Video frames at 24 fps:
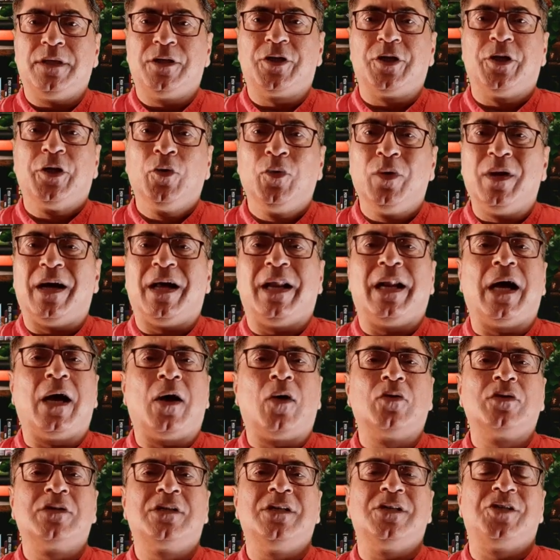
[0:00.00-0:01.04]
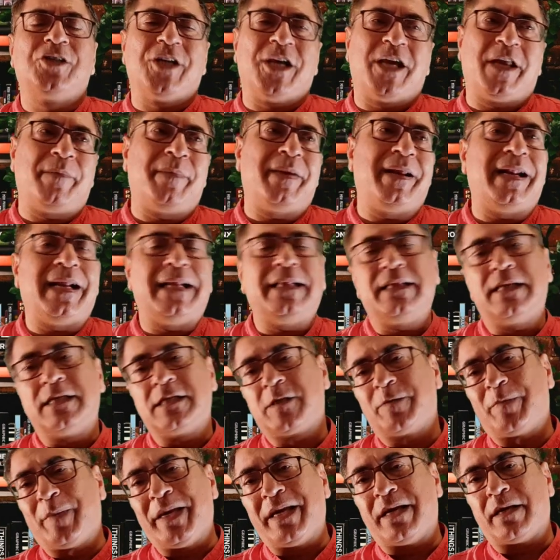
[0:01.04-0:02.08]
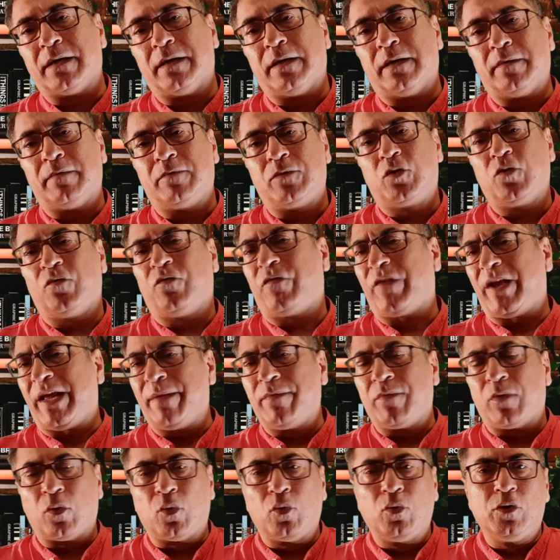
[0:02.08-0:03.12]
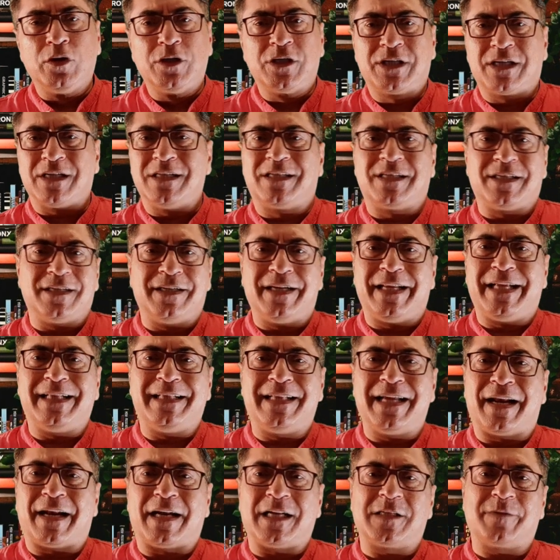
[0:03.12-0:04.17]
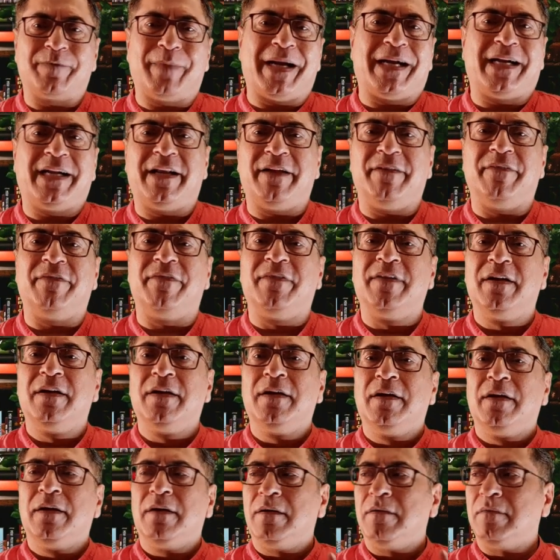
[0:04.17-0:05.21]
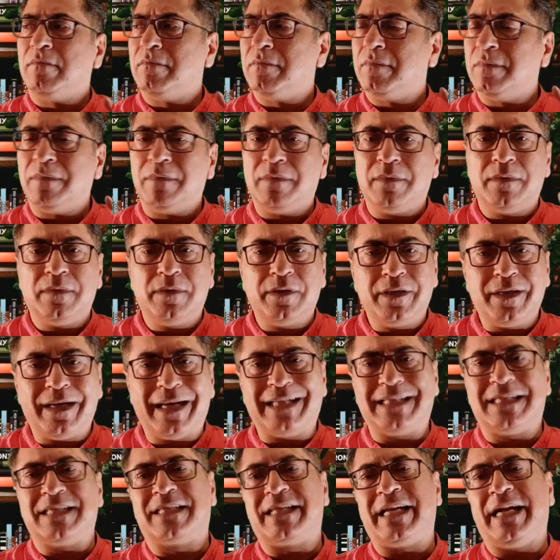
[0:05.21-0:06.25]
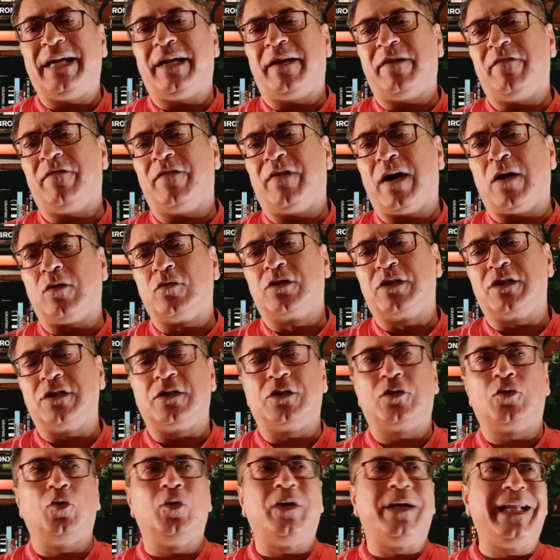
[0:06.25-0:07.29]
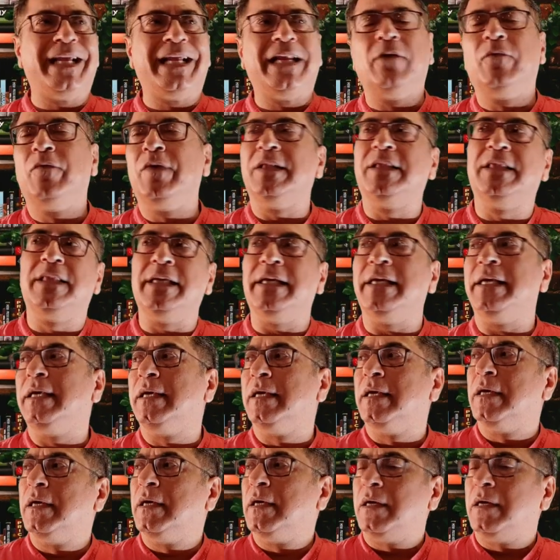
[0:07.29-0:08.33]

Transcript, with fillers: schedule allows the chairman and the speaker to frame rules concerning their respective legislative houses to deal with the,